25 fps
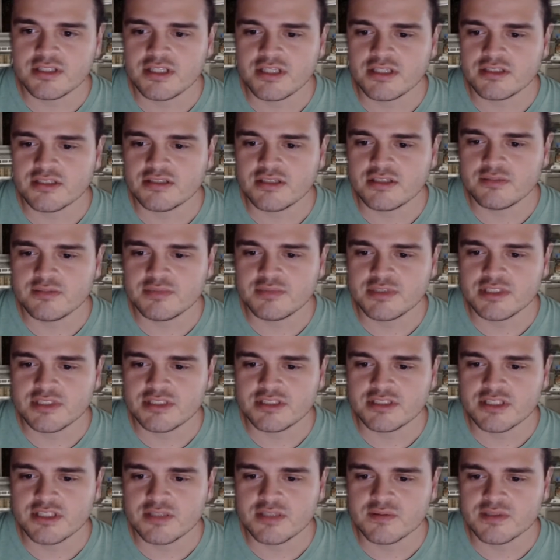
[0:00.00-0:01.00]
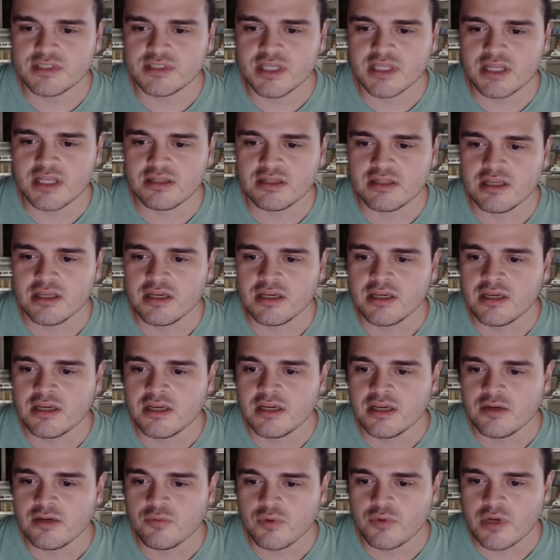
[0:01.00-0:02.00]
subsystems that
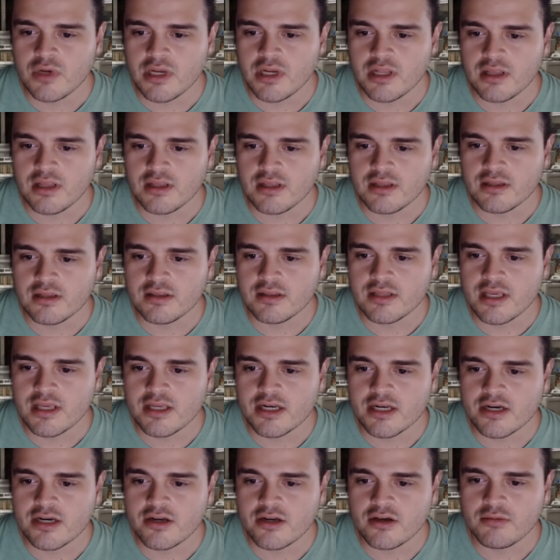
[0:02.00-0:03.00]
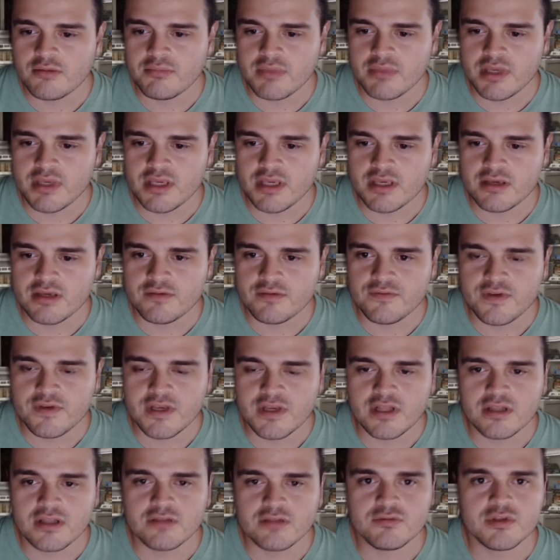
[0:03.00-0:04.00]
will later on be
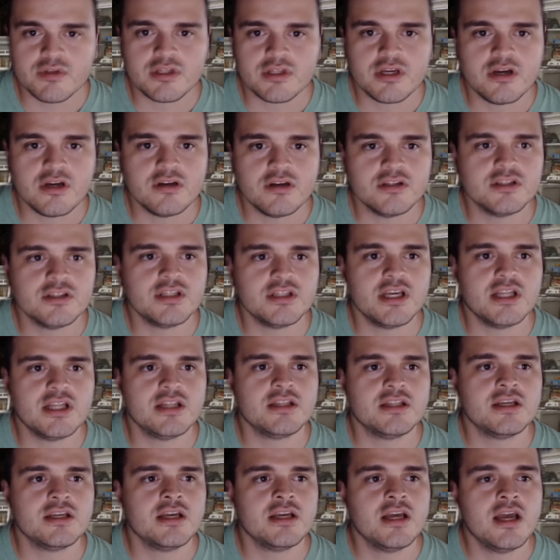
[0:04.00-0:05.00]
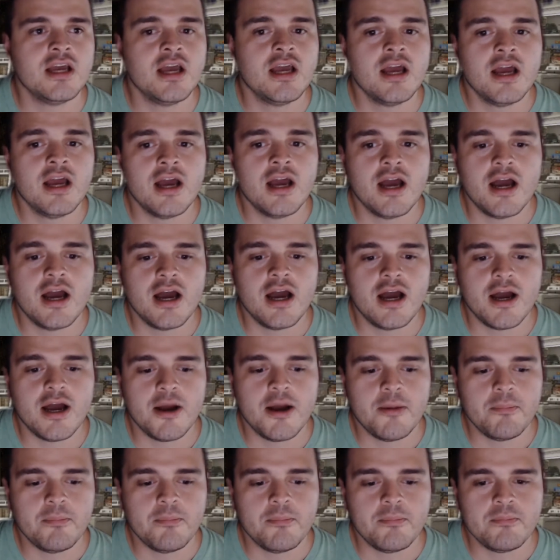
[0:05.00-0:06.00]
filled with content.
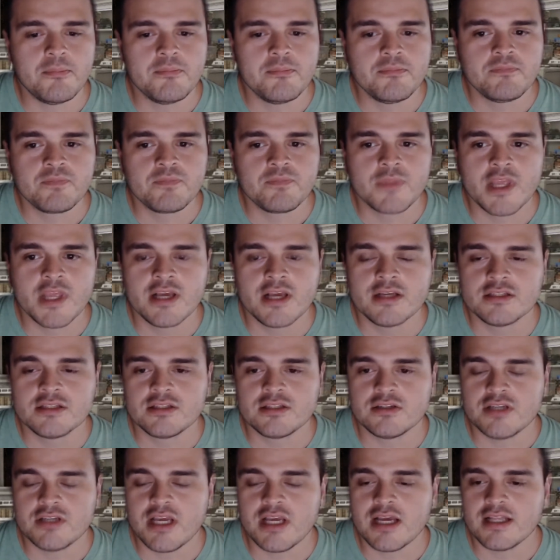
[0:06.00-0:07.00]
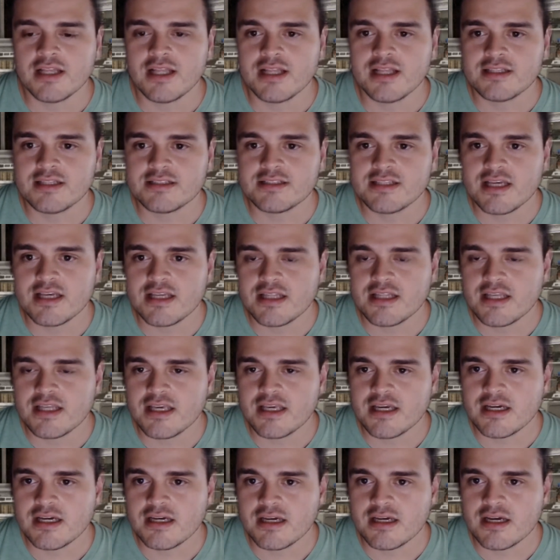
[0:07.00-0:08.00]
Um, so yeah, that's the
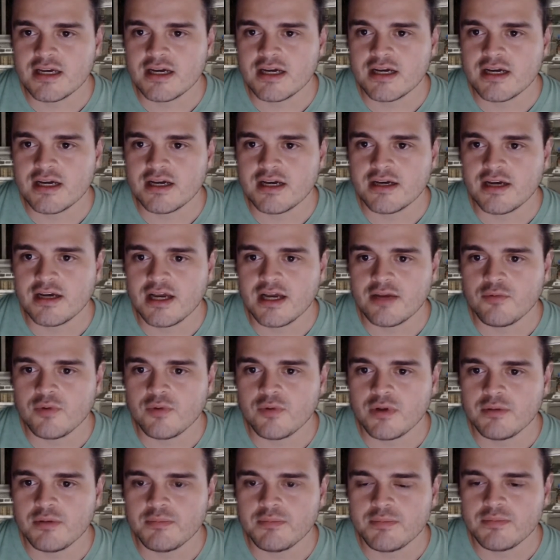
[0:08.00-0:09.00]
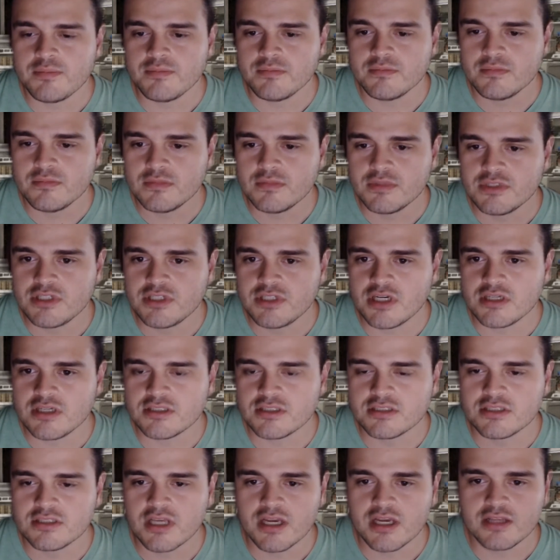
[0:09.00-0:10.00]
idea. I will
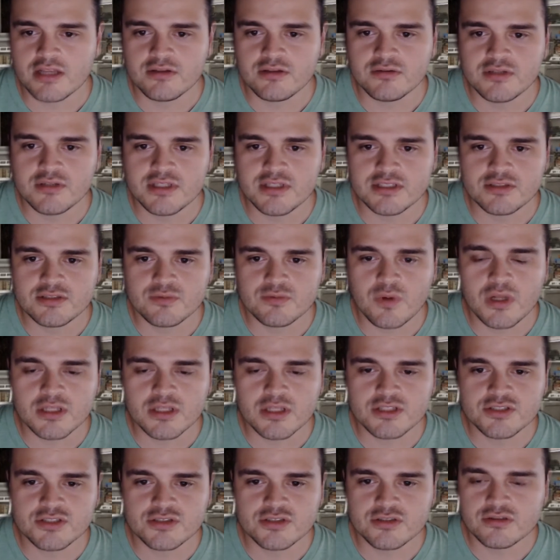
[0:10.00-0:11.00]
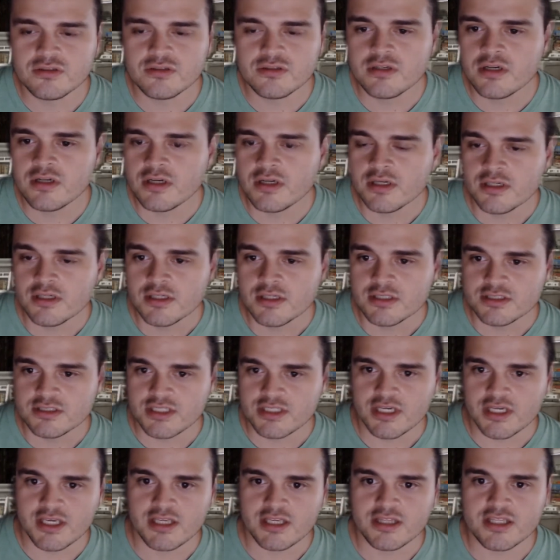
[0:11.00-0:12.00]
just do this walkthrough,
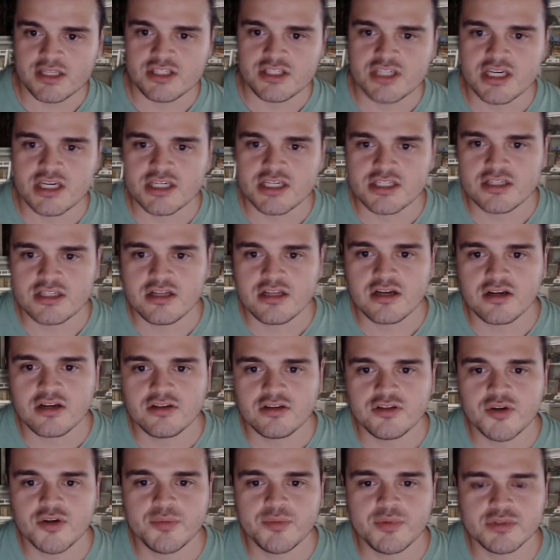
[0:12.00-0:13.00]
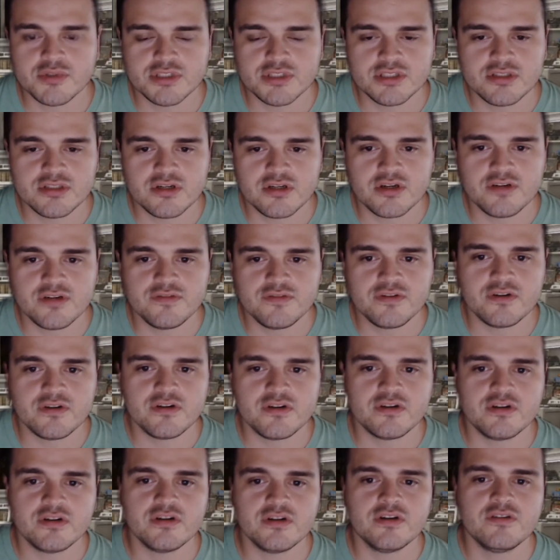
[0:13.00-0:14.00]
checking the changelog on the repository
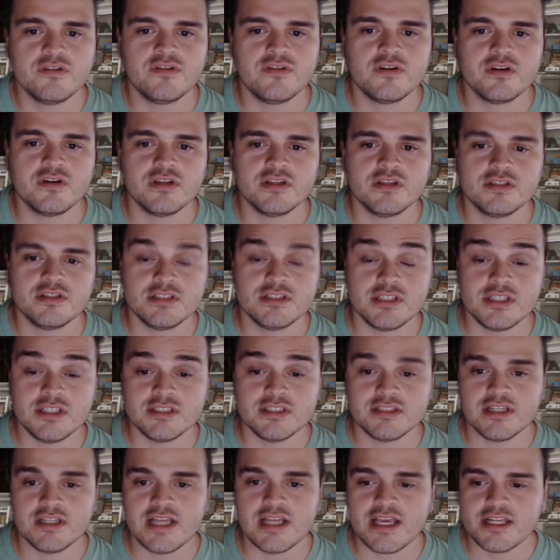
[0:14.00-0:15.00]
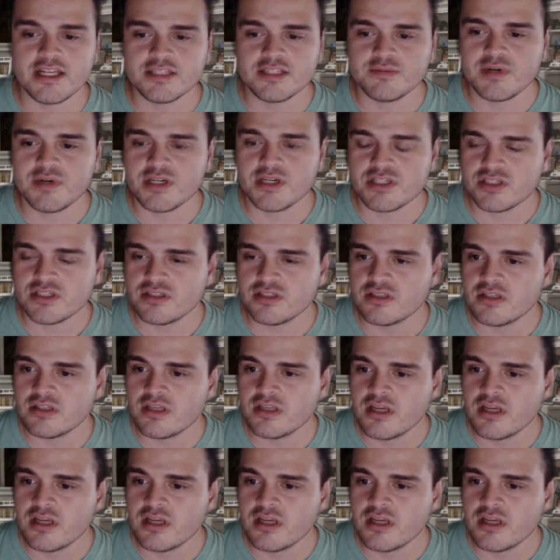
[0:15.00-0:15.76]
for since the latest version,